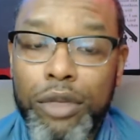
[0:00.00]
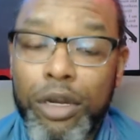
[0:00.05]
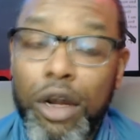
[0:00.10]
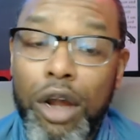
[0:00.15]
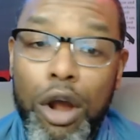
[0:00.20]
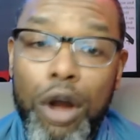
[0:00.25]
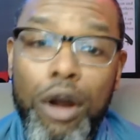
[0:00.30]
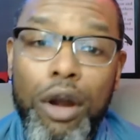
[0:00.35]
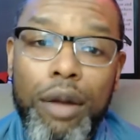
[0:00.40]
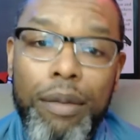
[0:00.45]

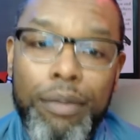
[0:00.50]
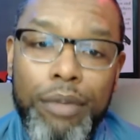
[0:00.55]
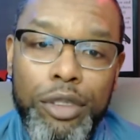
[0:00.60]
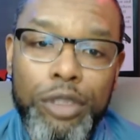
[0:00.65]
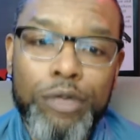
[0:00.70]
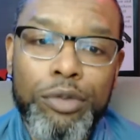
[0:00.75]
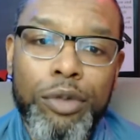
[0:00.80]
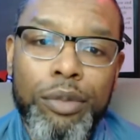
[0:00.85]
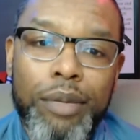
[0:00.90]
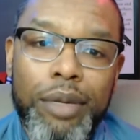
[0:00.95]
are
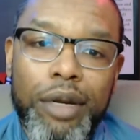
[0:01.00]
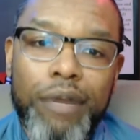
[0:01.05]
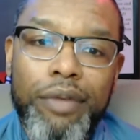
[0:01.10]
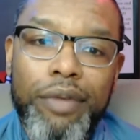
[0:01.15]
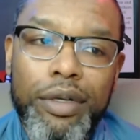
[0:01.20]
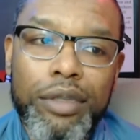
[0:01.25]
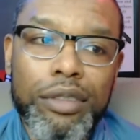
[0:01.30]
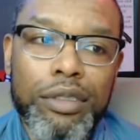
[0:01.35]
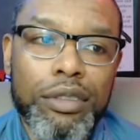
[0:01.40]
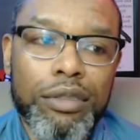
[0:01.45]
multiple
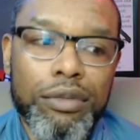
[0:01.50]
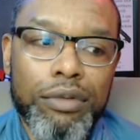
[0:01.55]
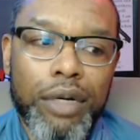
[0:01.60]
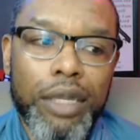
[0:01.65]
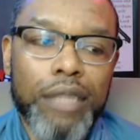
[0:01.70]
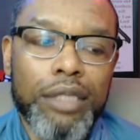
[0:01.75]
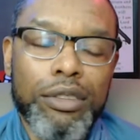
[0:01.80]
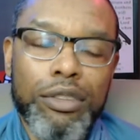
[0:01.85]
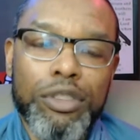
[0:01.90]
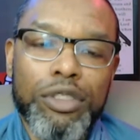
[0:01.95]
metaverses,
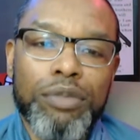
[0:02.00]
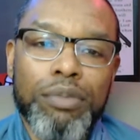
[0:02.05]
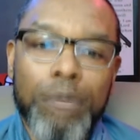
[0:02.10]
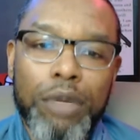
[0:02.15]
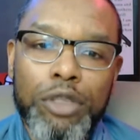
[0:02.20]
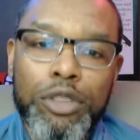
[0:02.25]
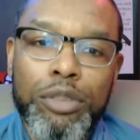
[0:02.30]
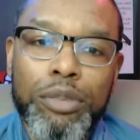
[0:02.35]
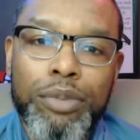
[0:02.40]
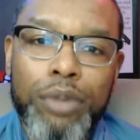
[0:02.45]
right? So there's
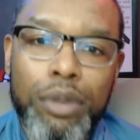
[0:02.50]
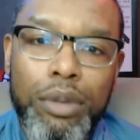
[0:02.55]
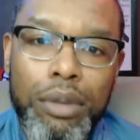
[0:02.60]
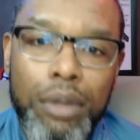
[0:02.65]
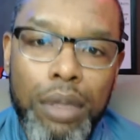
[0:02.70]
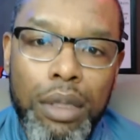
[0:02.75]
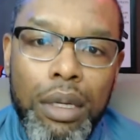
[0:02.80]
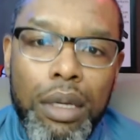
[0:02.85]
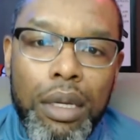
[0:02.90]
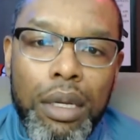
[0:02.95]
multiple
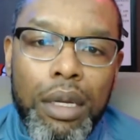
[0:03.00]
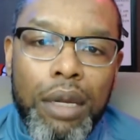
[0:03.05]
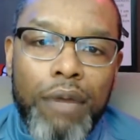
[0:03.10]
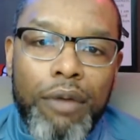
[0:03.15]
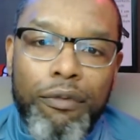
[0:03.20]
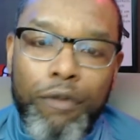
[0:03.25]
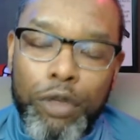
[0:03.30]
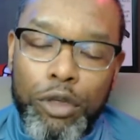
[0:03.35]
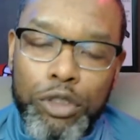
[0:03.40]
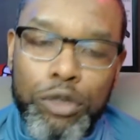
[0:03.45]

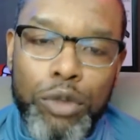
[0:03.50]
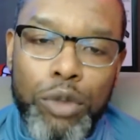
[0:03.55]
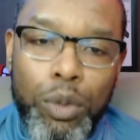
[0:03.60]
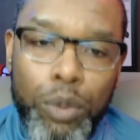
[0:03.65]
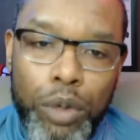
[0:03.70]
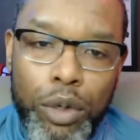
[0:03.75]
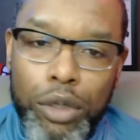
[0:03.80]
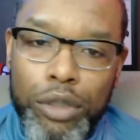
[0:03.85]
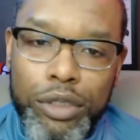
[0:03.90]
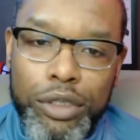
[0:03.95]
virtual
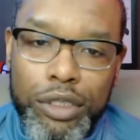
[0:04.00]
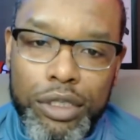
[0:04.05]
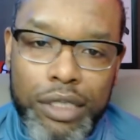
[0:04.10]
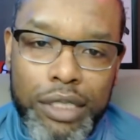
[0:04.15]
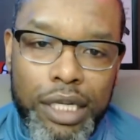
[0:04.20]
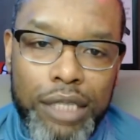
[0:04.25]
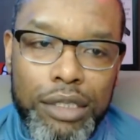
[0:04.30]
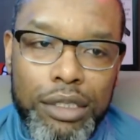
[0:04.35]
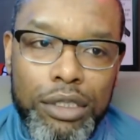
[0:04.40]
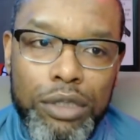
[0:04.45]
worlds, so it's
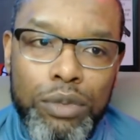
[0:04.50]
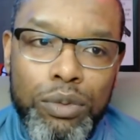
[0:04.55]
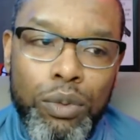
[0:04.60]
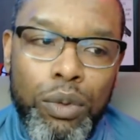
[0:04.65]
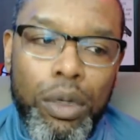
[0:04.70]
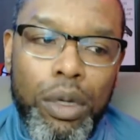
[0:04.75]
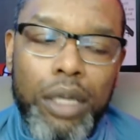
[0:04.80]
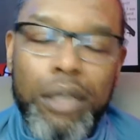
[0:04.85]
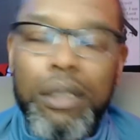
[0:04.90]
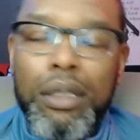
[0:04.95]
not just
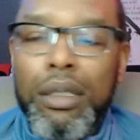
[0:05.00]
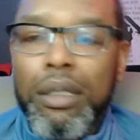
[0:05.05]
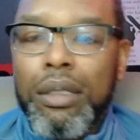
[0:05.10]
one.